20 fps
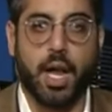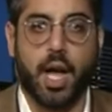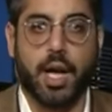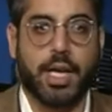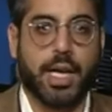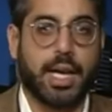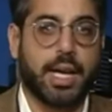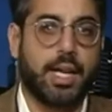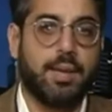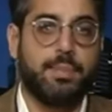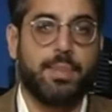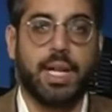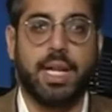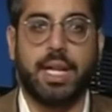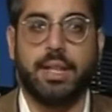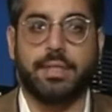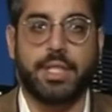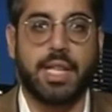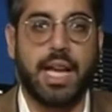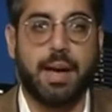liking. He
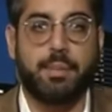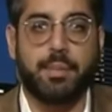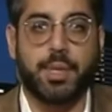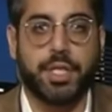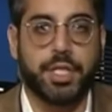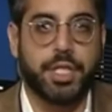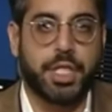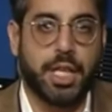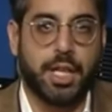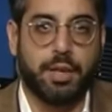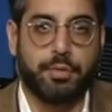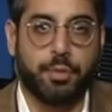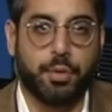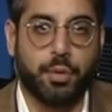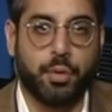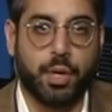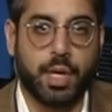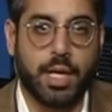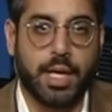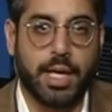believes in amnesty for
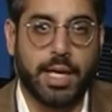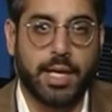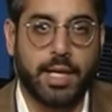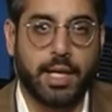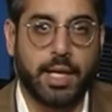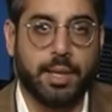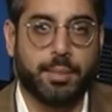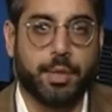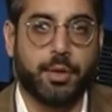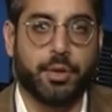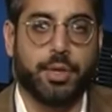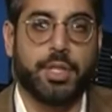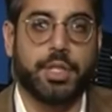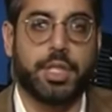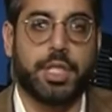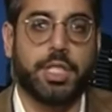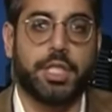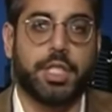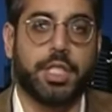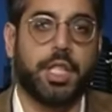all illegal
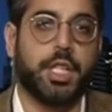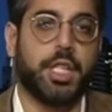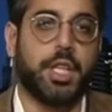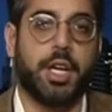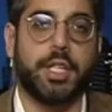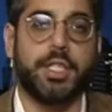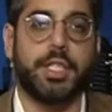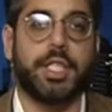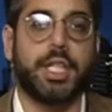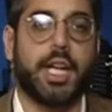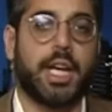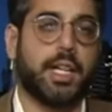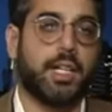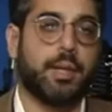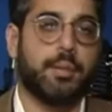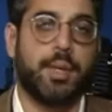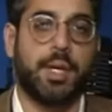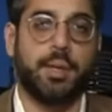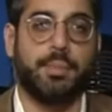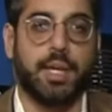immigrants into the United
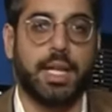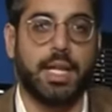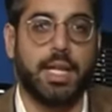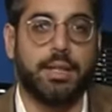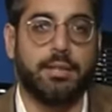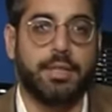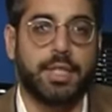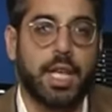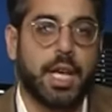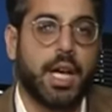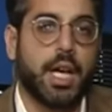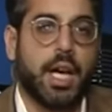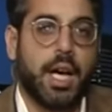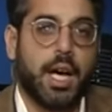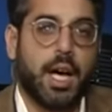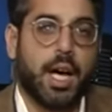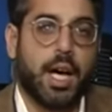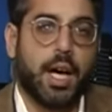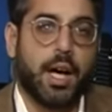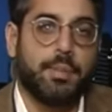Kingdom. He believes
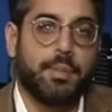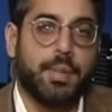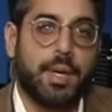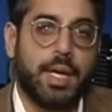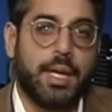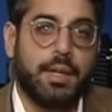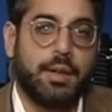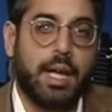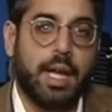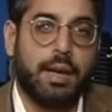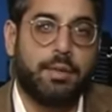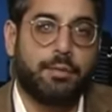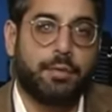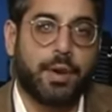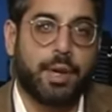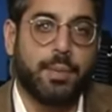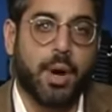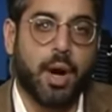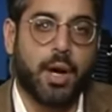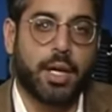um, in, in
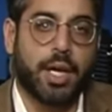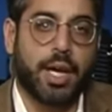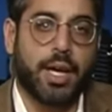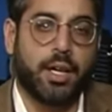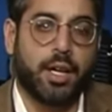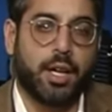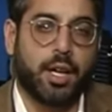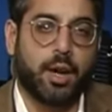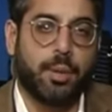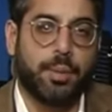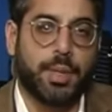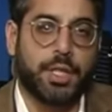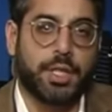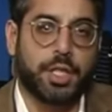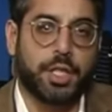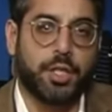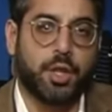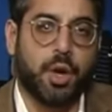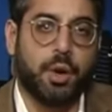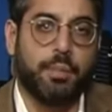free market economics
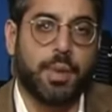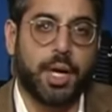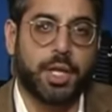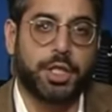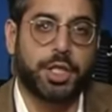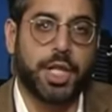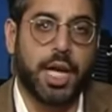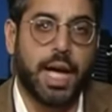and not much